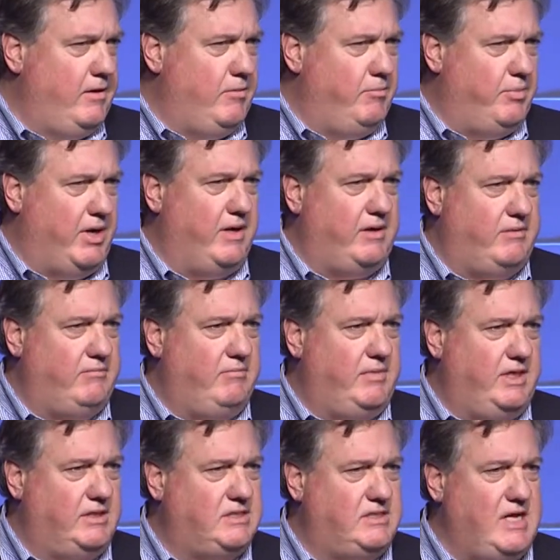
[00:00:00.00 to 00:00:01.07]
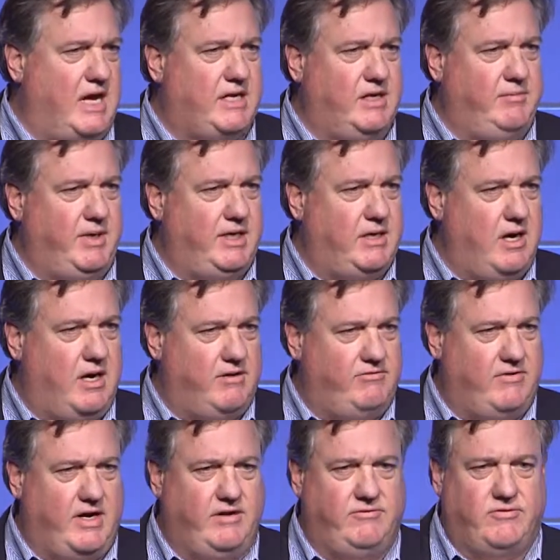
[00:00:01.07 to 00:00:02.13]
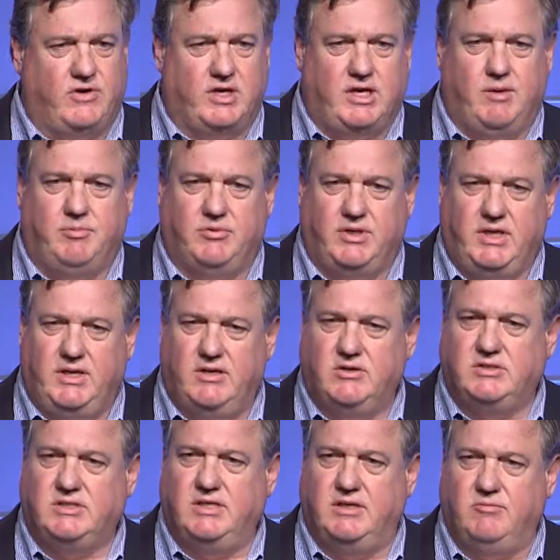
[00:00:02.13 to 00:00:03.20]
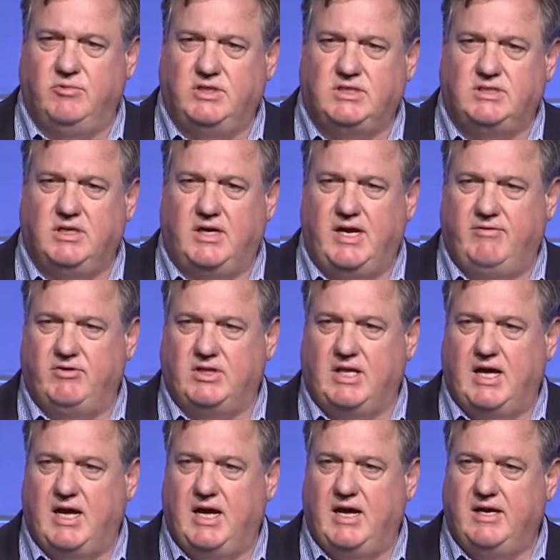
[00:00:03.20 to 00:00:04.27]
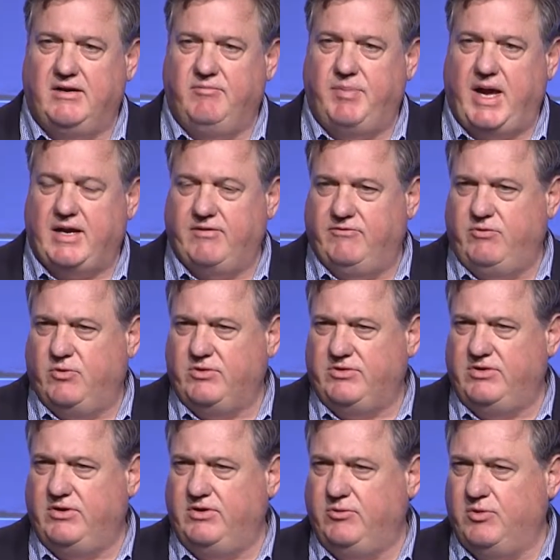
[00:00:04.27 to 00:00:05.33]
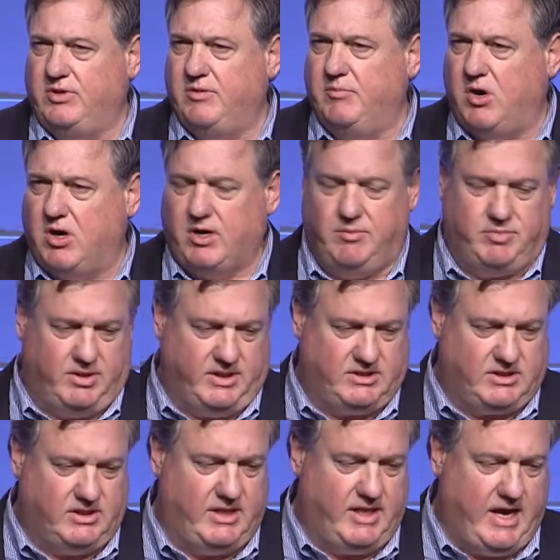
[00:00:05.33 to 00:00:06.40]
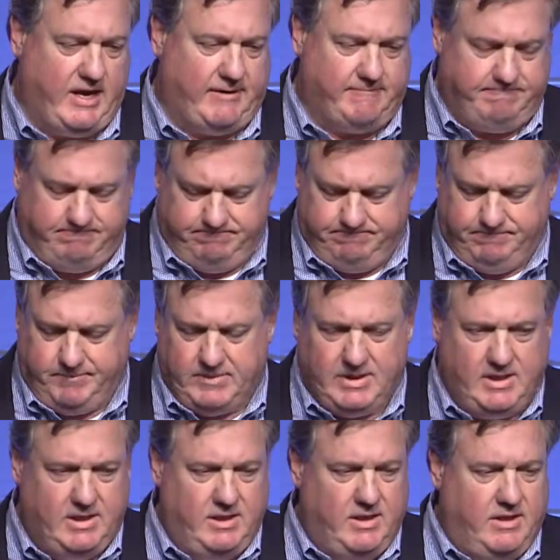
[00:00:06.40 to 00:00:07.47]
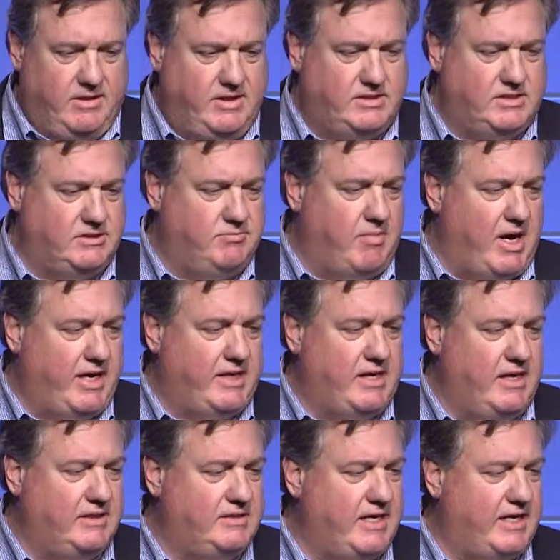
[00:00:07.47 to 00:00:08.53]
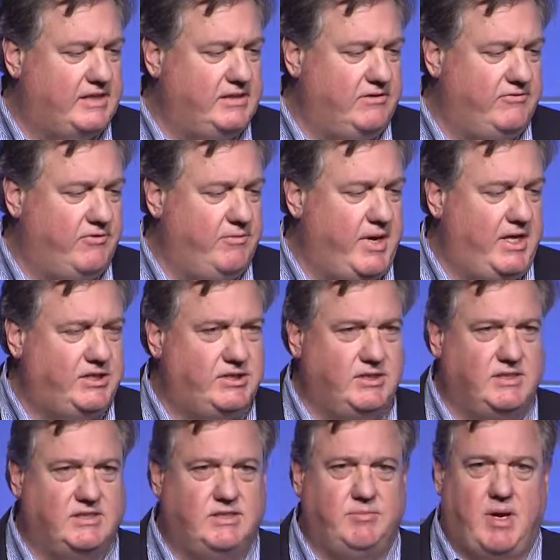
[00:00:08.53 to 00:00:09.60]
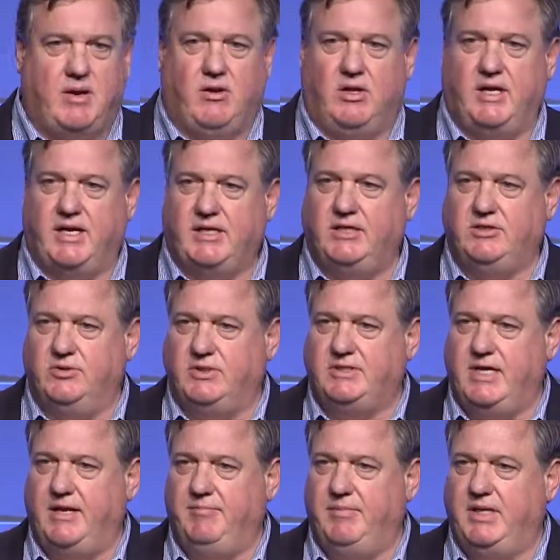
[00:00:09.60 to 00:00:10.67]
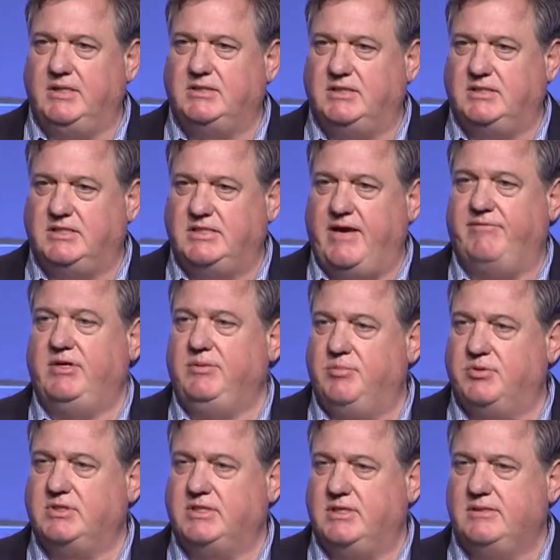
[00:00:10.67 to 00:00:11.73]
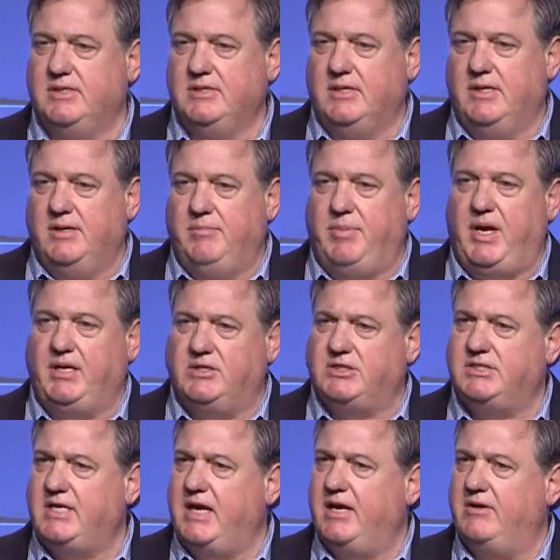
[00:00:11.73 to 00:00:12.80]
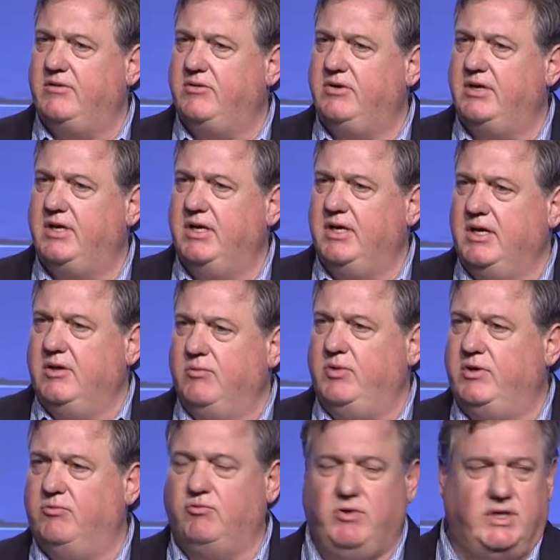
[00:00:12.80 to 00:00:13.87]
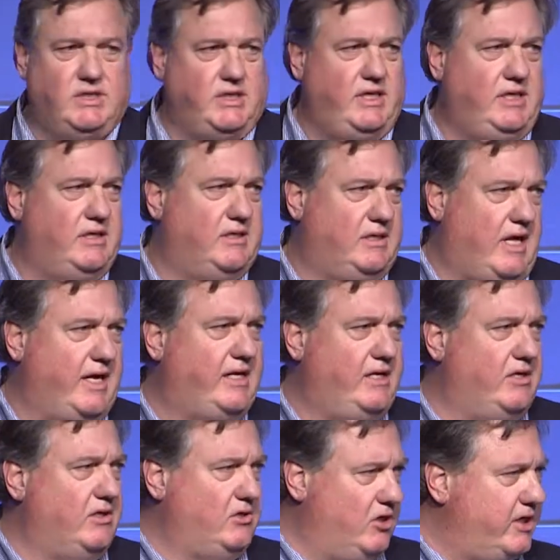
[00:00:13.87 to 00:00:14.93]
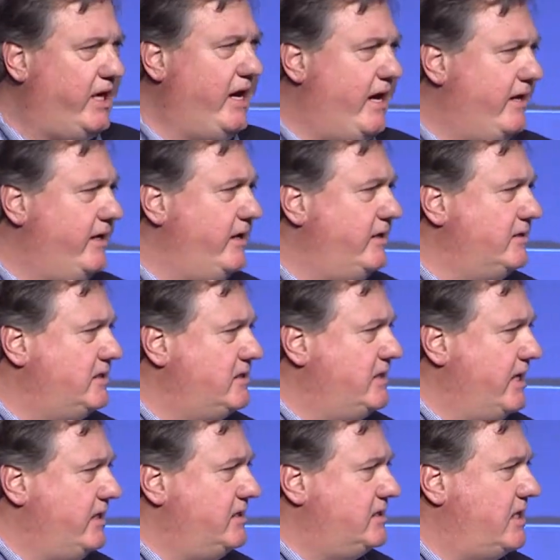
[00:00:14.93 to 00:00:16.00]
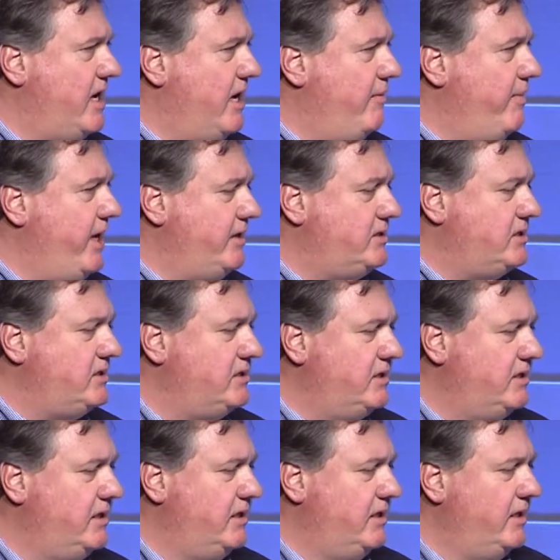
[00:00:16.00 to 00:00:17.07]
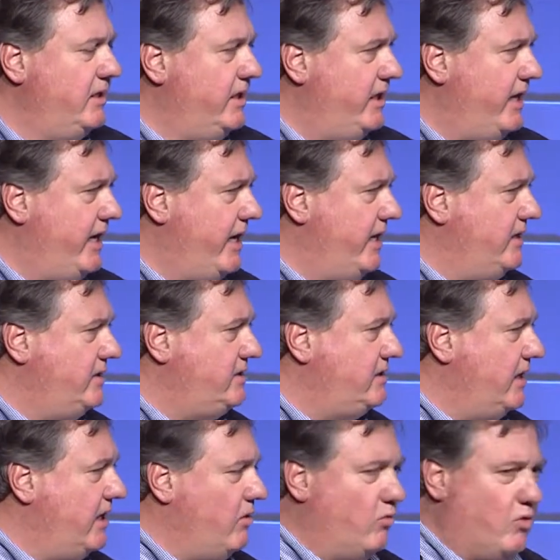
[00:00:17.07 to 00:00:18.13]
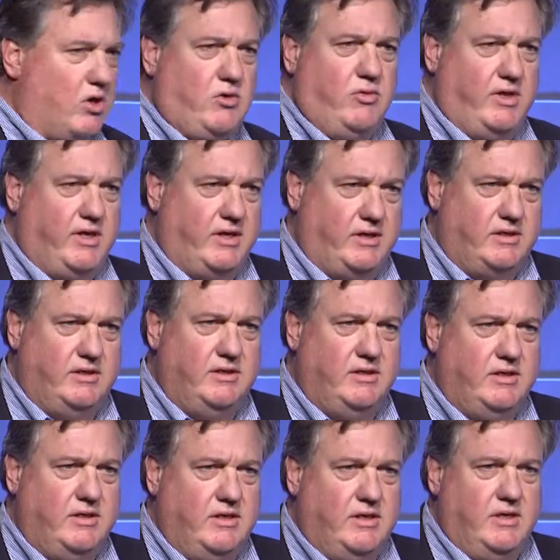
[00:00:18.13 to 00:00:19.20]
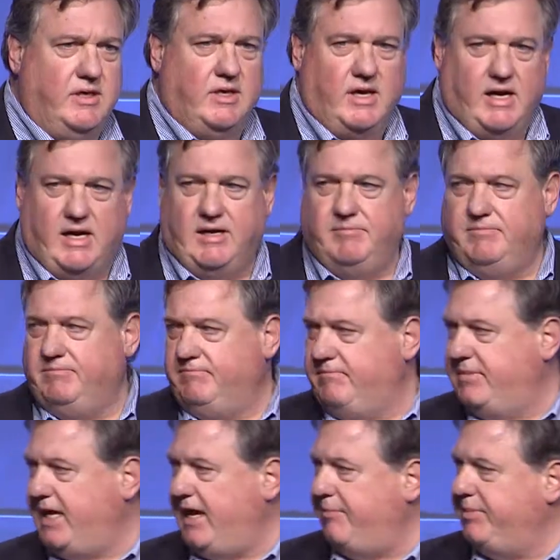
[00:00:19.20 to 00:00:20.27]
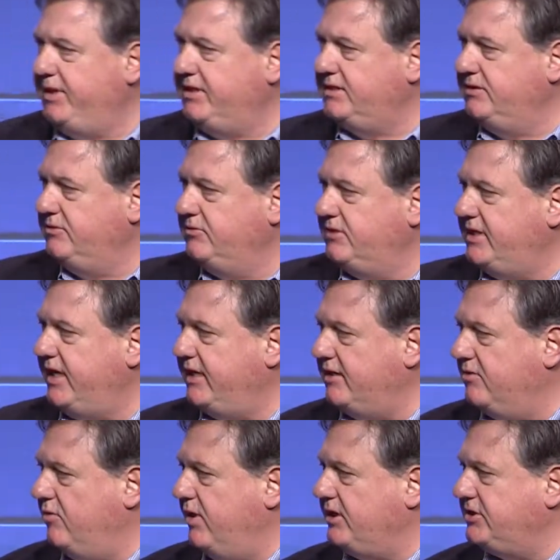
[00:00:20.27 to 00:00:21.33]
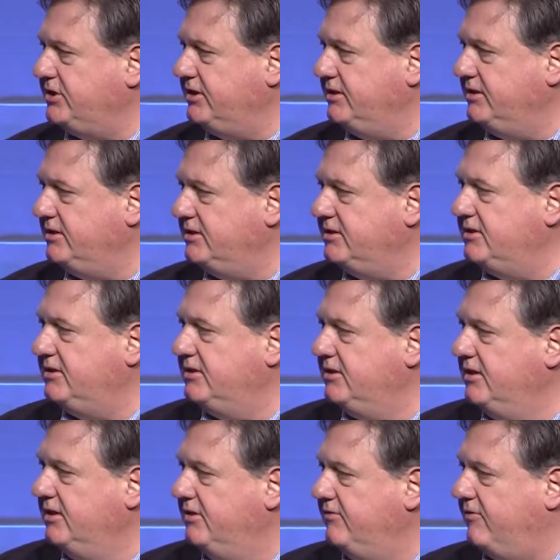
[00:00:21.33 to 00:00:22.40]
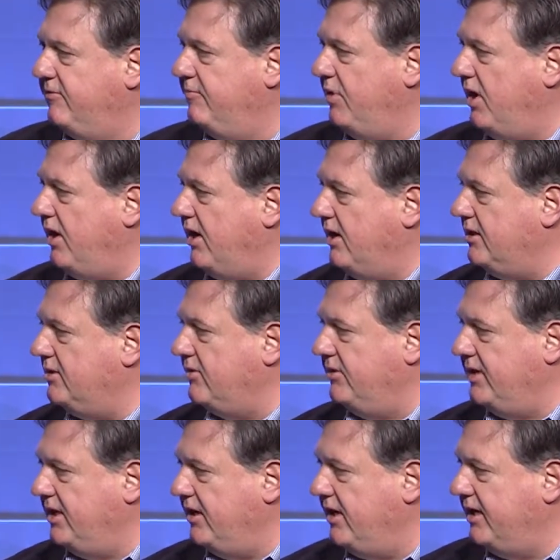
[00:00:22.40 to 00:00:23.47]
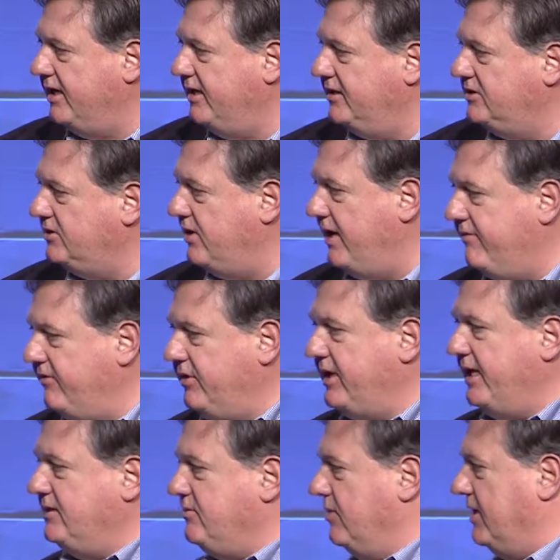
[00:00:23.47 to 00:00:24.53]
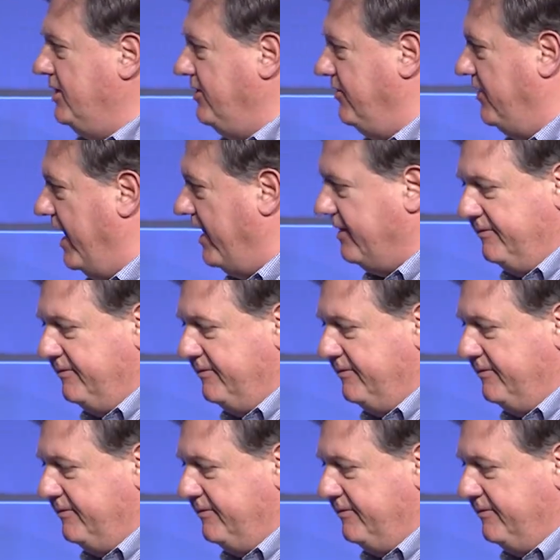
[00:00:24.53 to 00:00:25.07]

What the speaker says: but it's not going to be codified for a couple years, and we still have a lot of back and forth to do with the marketplace on that. This is my contact information. This is about all I can do in 10 minutes. A 70-page standard. We'd really like you to look at it, send us comments, and work with it. I'm happy to take questions from Paul or the audience, or however you guys want to do that.